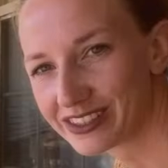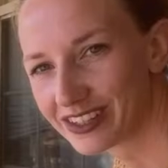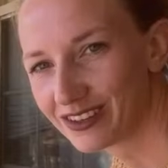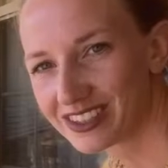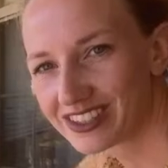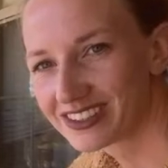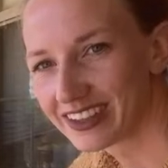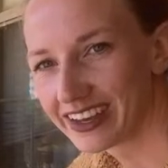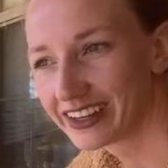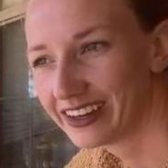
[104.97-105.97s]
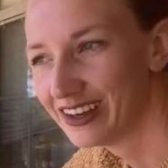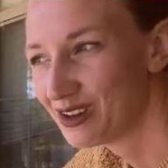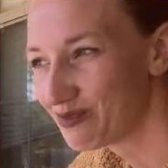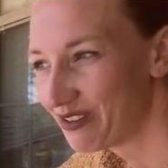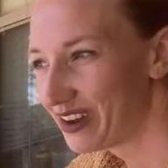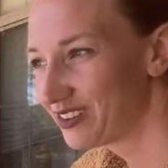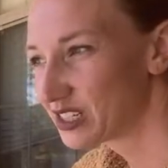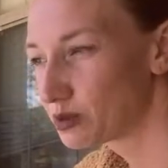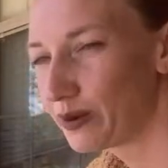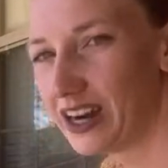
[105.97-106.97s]
So this is like my favorite
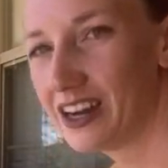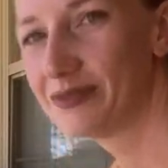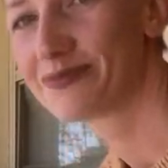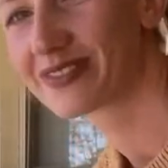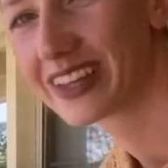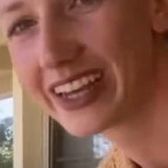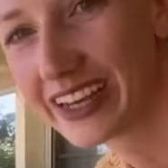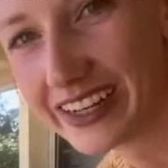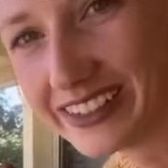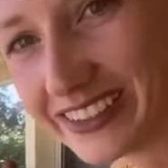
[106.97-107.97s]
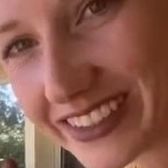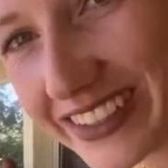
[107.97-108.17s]
spot, and